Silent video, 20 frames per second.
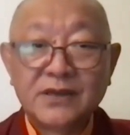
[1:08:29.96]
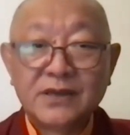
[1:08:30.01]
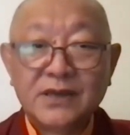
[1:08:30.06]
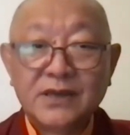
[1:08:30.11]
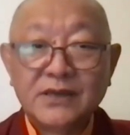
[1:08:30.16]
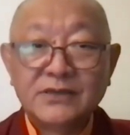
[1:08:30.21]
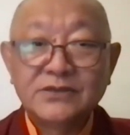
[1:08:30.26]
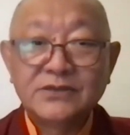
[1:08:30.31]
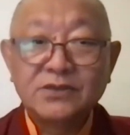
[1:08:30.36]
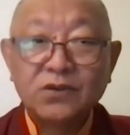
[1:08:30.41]

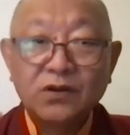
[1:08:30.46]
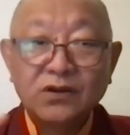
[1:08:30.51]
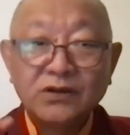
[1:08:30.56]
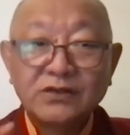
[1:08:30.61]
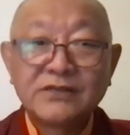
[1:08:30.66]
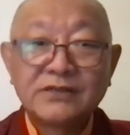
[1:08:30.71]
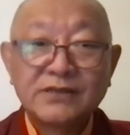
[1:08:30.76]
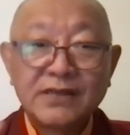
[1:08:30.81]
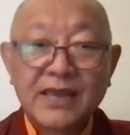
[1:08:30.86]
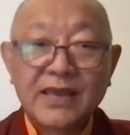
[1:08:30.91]
It's
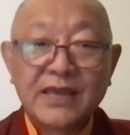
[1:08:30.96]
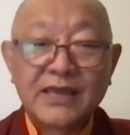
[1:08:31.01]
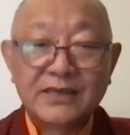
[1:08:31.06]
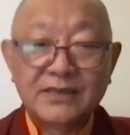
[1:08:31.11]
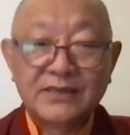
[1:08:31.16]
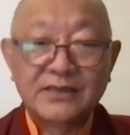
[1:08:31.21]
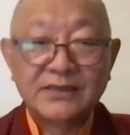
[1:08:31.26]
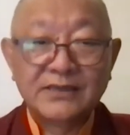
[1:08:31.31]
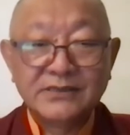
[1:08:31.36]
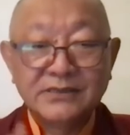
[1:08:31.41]
not
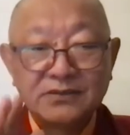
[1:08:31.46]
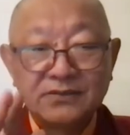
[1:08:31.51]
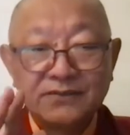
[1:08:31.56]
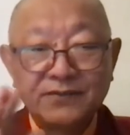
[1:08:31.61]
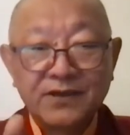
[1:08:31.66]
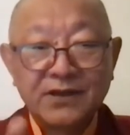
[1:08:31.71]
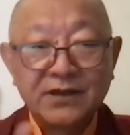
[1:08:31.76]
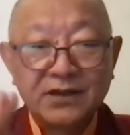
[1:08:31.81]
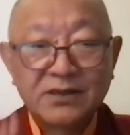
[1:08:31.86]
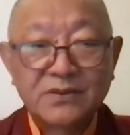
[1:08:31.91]
saying, this is
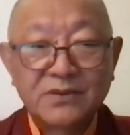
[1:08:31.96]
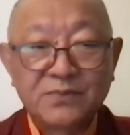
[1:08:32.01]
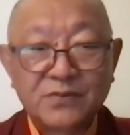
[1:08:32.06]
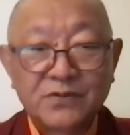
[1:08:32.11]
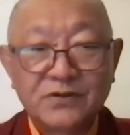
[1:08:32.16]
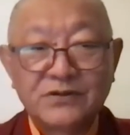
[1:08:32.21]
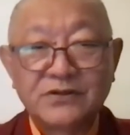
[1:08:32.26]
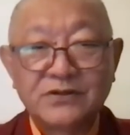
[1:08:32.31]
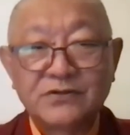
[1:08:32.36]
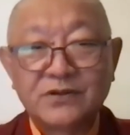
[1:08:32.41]
very
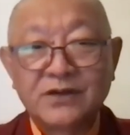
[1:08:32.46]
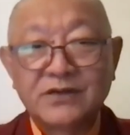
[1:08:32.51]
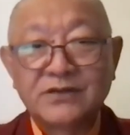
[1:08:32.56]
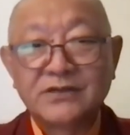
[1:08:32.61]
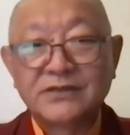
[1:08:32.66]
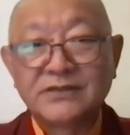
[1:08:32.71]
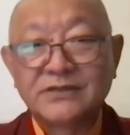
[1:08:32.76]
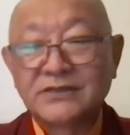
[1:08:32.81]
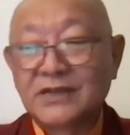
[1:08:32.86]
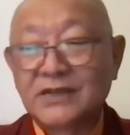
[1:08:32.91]
important to
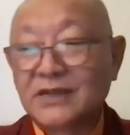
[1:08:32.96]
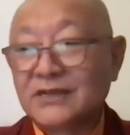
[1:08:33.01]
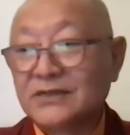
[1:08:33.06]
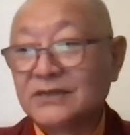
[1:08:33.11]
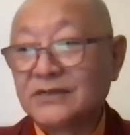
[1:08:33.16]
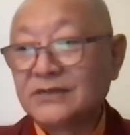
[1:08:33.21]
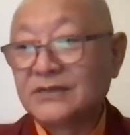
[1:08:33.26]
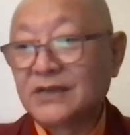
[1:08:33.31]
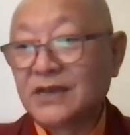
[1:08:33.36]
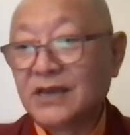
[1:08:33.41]

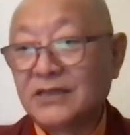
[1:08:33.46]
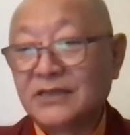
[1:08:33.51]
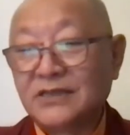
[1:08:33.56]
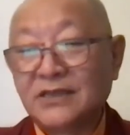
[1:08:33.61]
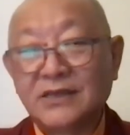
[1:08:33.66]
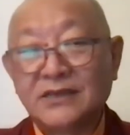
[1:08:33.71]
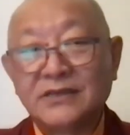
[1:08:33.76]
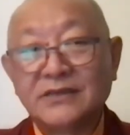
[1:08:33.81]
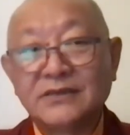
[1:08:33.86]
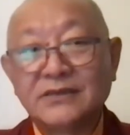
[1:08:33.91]
understand, I
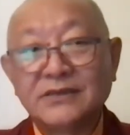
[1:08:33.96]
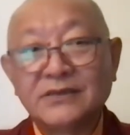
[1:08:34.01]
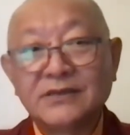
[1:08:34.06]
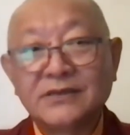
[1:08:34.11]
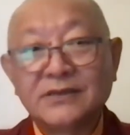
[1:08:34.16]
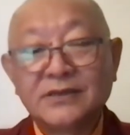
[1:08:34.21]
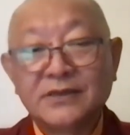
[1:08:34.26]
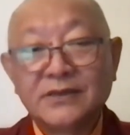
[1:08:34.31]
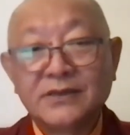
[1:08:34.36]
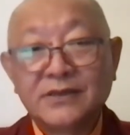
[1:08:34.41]
think.
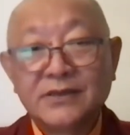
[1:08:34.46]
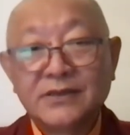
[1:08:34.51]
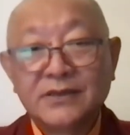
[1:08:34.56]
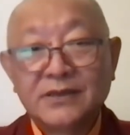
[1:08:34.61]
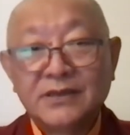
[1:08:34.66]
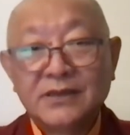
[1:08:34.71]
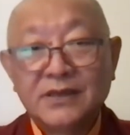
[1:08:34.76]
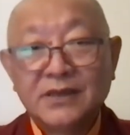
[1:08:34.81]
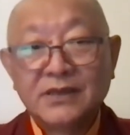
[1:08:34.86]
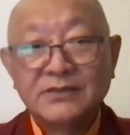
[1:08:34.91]

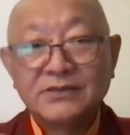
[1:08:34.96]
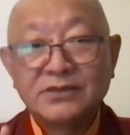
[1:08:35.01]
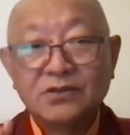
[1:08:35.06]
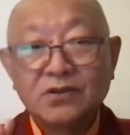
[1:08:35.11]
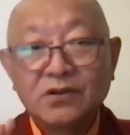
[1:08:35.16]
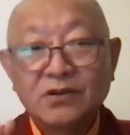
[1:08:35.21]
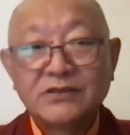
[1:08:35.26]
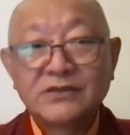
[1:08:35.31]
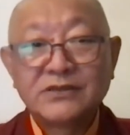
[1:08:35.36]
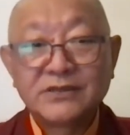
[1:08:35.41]
It's
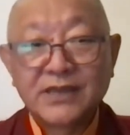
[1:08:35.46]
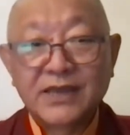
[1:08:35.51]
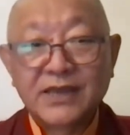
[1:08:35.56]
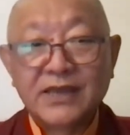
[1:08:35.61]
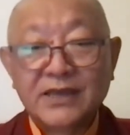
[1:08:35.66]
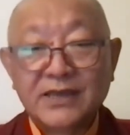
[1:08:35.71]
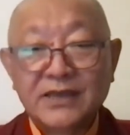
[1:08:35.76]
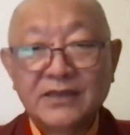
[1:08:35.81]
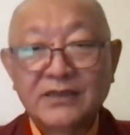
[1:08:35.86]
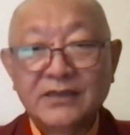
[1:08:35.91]
not
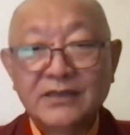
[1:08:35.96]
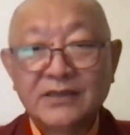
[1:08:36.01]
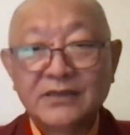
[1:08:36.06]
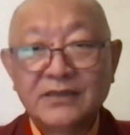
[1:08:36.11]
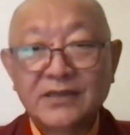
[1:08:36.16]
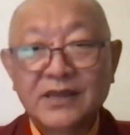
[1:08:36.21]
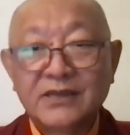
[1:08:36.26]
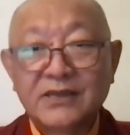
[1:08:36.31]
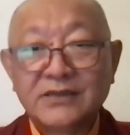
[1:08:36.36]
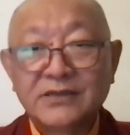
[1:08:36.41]
saying
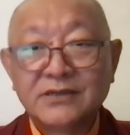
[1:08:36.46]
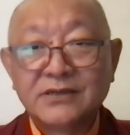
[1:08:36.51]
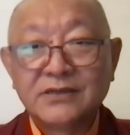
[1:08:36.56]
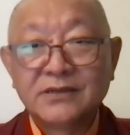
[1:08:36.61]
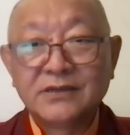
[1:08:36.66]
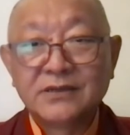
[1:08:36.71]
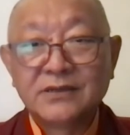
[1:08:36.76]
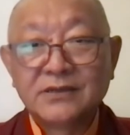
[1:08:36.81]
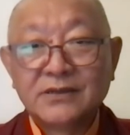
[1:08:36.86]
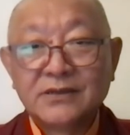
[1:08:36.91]
that
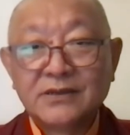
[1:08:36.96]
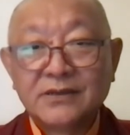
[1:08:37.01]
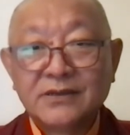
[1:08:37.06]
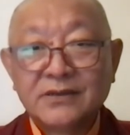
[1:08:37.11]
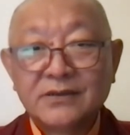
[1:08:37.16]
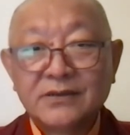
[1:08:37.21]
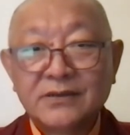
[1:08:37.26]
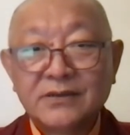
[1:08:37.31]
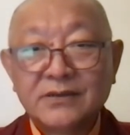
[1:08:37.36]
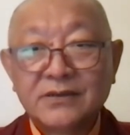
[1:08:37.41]

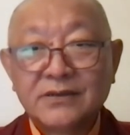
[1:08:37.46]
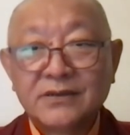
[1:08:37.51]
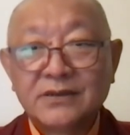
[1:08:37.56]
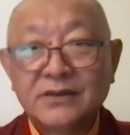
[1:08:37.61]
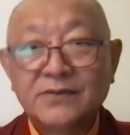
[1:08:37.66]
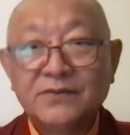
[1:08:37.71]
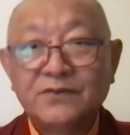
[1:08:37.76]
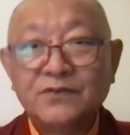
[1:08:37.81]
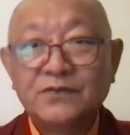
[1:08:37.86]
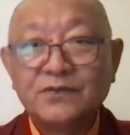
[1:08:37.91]

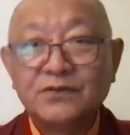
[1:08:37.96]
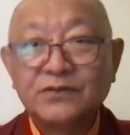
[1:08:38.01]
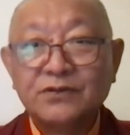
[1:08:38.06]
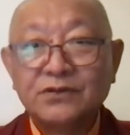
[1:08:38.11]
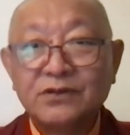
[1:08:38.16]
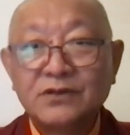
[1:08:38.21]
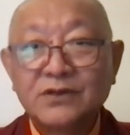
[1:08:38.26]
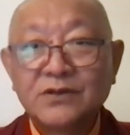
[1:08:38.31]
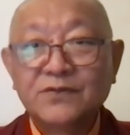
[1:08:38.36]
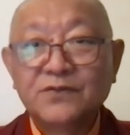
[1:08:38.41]
if
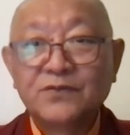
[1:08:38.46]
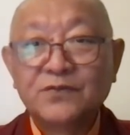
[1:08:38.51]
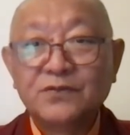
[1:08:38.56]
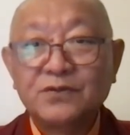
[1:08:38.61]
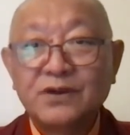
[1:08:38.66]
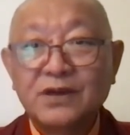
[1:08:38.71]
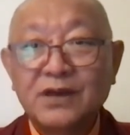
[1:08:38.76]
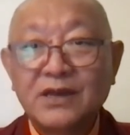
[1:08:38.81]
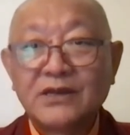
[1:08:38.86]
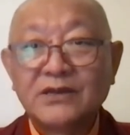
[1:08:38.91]

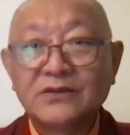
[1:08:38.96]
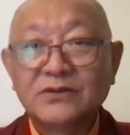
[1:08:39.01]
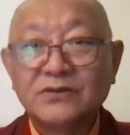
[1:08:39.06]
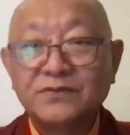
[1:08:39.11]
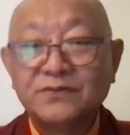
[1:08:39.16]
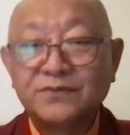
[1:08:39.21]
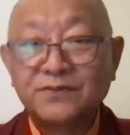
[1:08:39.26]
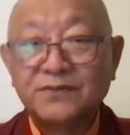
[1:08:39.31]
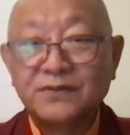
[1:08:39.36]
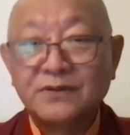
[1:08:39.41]
you kind of